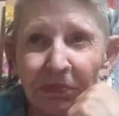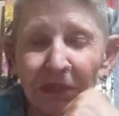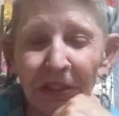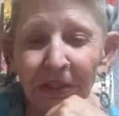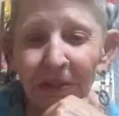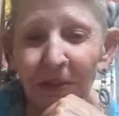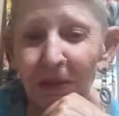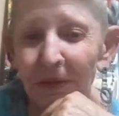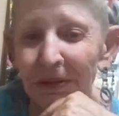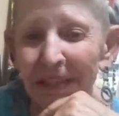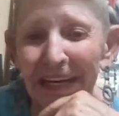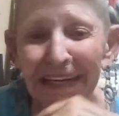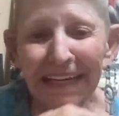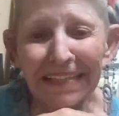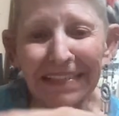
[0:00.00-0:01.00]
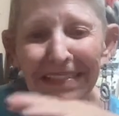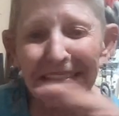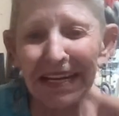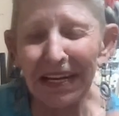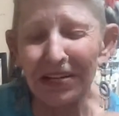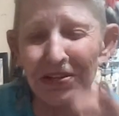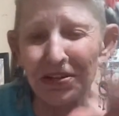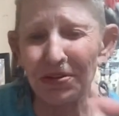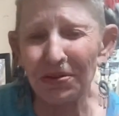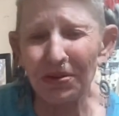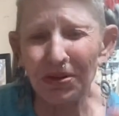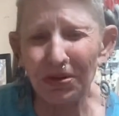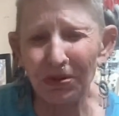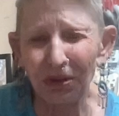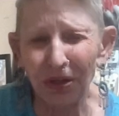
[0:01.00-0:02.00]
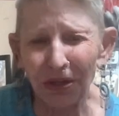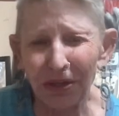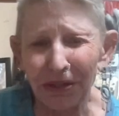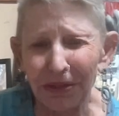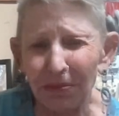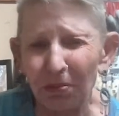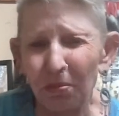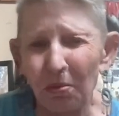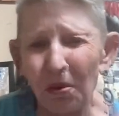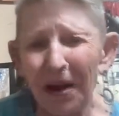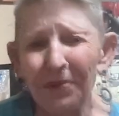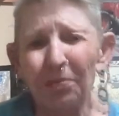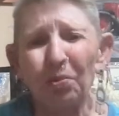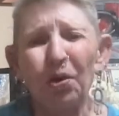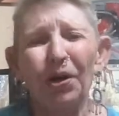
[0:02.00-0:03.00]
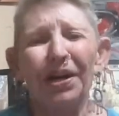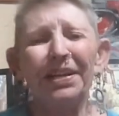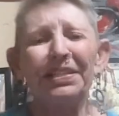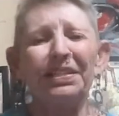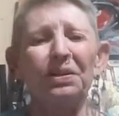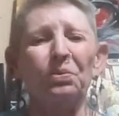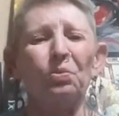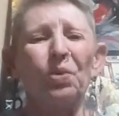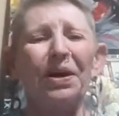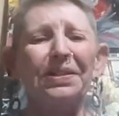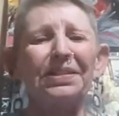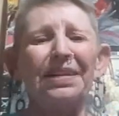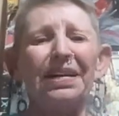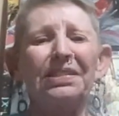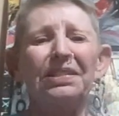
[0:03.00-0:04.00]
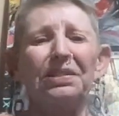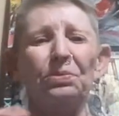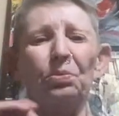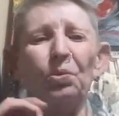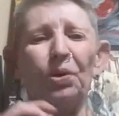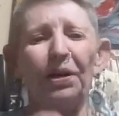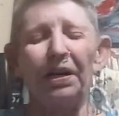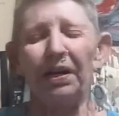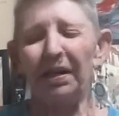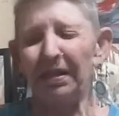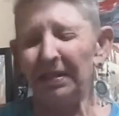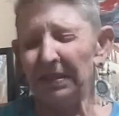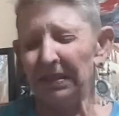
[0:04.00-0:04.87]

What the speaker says: Like I said, you learn what works and what doesn't work.